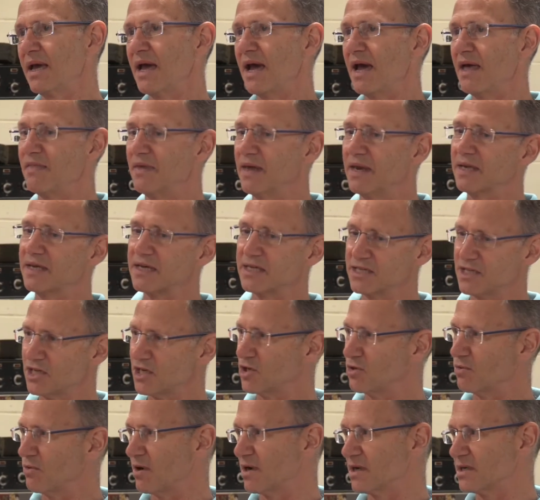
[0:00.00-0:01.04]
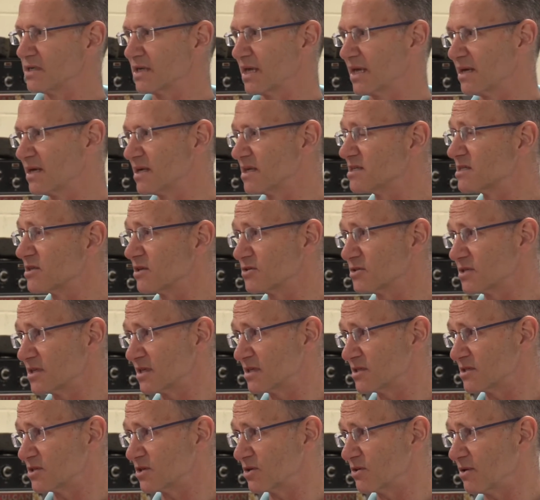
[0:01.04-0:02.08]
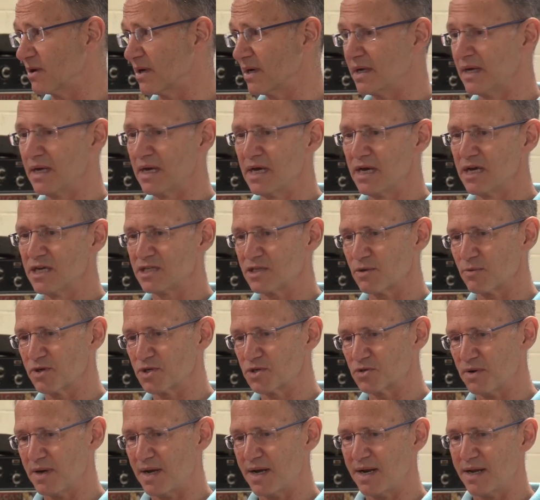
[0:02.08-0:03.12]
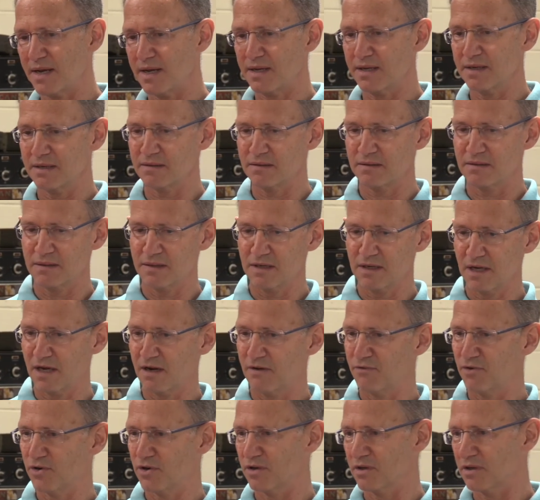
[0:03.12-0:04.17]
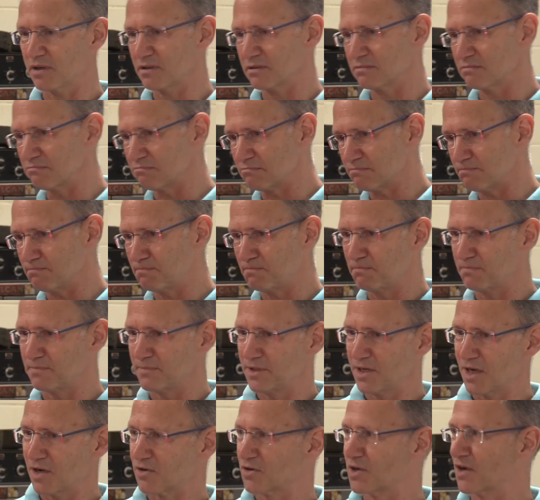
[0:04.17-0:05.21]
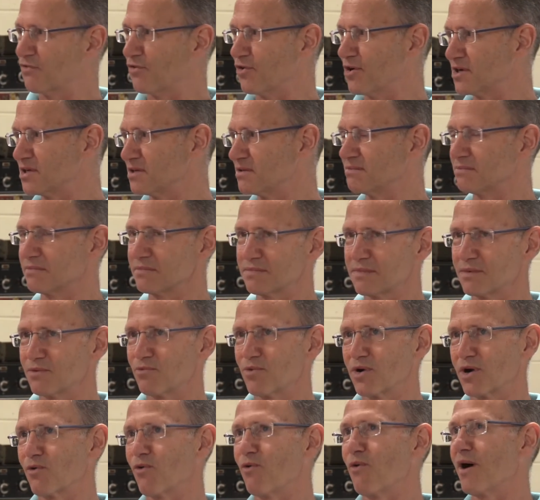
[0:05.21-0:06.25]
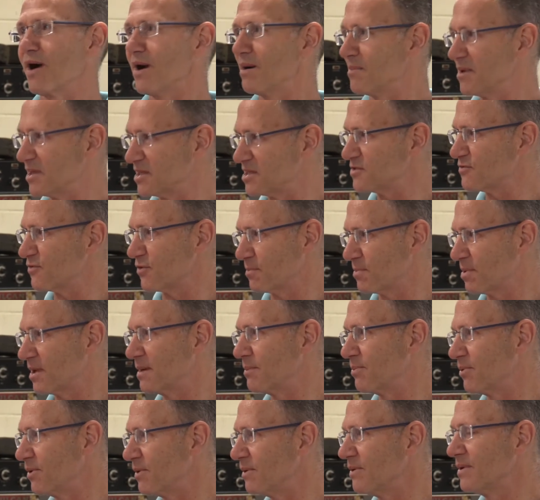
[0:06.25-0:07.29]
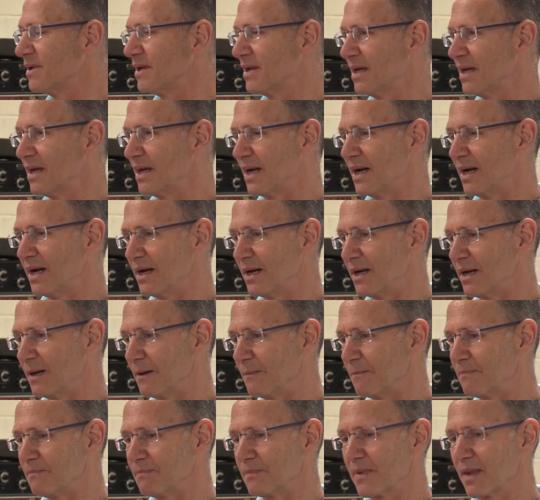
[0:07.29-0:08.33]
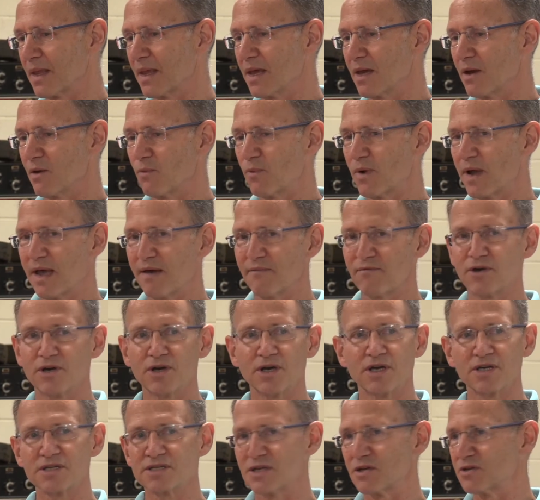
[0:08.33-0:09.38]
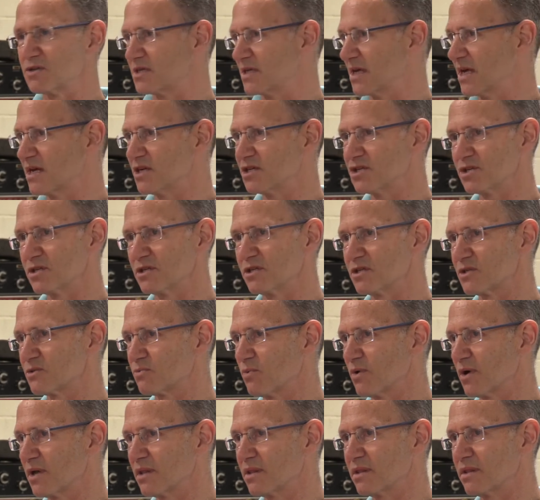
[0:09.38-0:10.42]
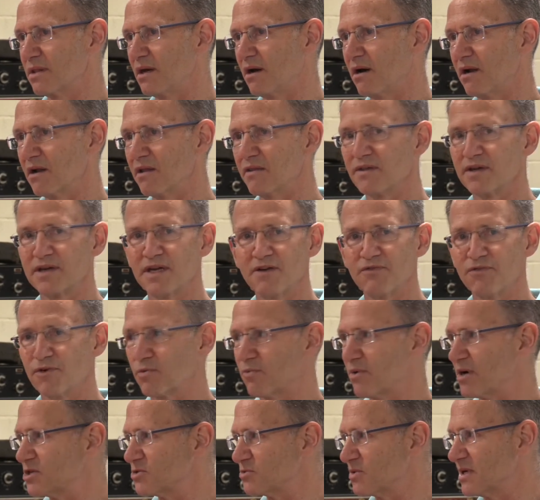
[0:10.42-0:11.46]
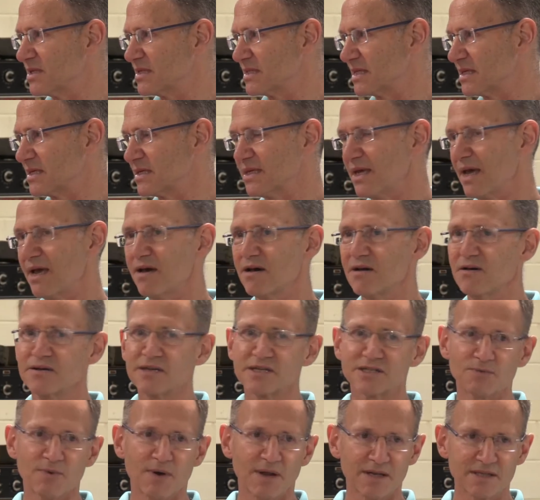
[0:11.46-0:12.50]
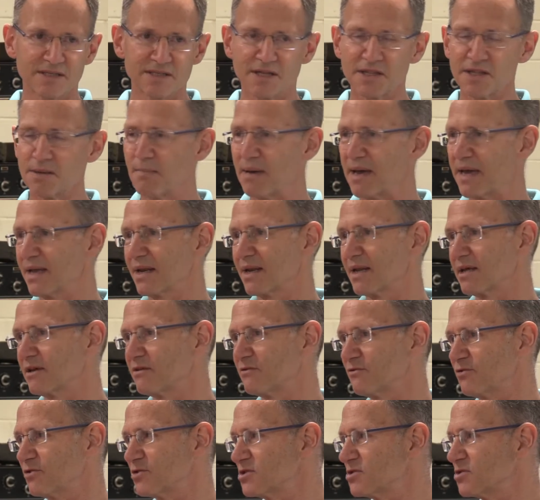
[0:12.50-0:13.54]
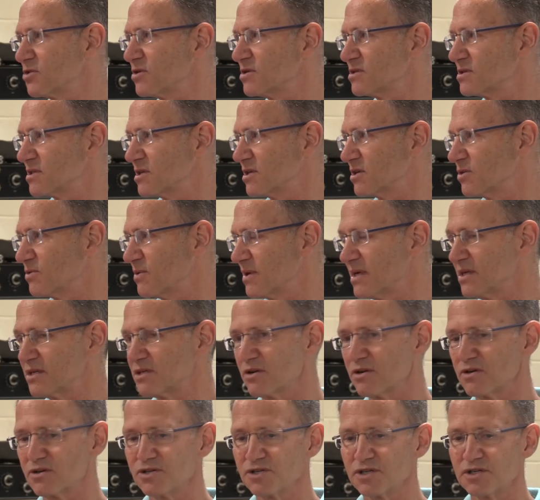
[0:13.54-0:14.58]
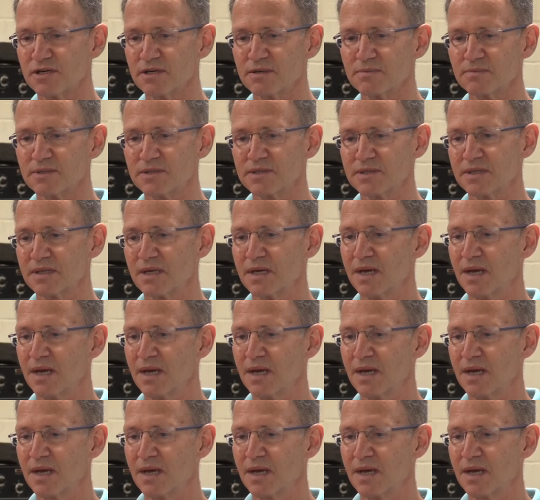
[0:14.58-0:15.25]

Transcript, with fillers: and then continue on to get an associate's degree. So we try to cover, you know, different requirements for people. Um, we have good associations with all the different restaurants in town as well as on the mainland for students to do internships.